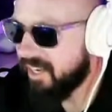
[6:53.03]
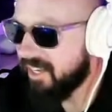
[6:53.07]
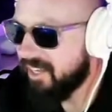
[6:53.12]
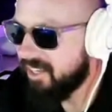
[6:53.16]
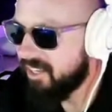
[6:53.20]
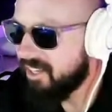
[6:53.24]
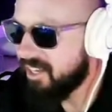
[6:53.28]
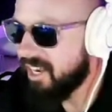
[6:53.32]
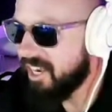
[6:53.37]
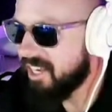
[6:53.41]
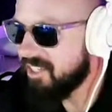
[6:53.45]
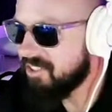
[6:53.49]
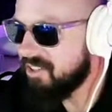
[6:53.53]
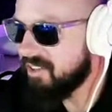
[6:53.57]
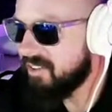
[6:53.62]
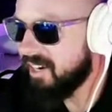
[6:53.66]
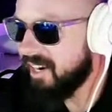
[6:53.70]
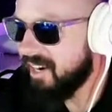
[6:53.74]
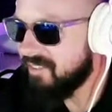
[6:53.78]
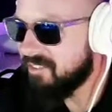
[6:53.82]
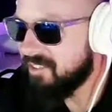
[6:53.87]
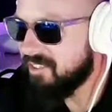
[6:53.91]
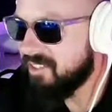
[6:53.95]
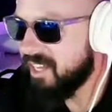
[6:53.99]
Okay, you guys
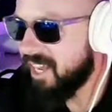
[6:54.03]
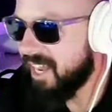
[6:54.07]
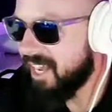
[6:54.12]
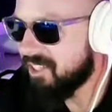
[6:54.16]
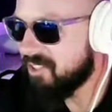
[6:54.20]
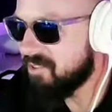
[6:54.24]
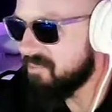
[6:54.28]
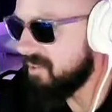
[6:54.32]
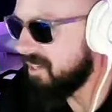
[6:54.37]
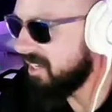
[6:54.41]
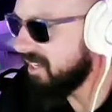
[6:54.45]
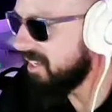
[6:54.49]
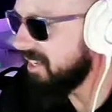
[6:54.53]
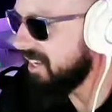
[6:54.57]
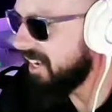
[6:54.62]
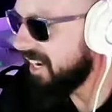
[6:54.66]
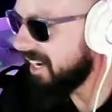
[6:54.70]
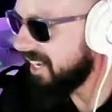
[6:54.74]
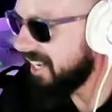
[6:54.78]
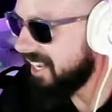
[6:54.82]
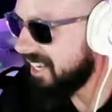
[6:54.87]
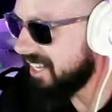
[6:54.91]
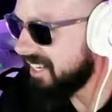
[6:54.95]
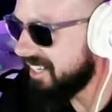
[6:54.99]
don't have to text
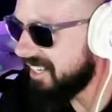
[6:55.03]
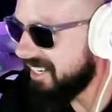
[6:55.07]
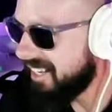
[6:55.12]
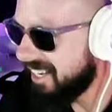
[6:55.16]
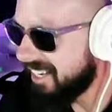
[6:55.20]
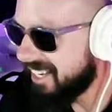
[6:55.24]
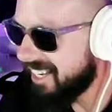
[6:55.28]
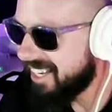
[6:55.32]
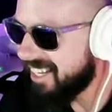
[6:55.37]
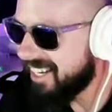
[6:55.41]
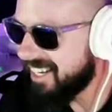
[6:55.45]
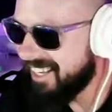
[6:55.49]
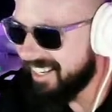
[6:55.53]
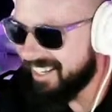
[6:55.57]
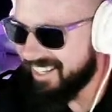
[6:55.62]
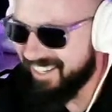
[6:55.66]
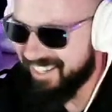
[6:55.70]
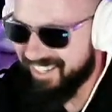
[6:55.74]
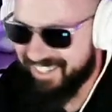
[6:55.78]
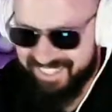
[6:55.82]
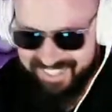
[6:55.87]
me. I get it. I get